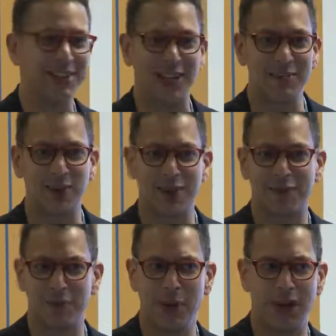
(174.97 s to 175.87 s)
is anybody
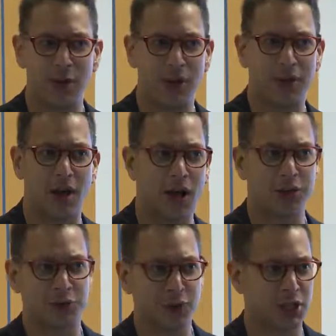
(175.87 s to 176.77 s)
familiar with
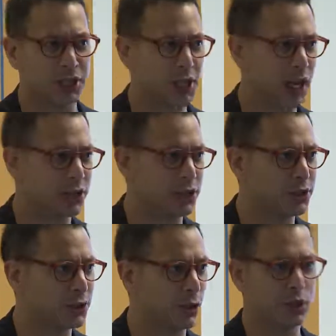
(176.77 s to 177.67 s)
artificial
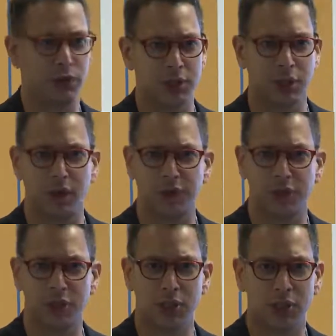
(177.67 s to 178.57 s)
intelligence or using artificial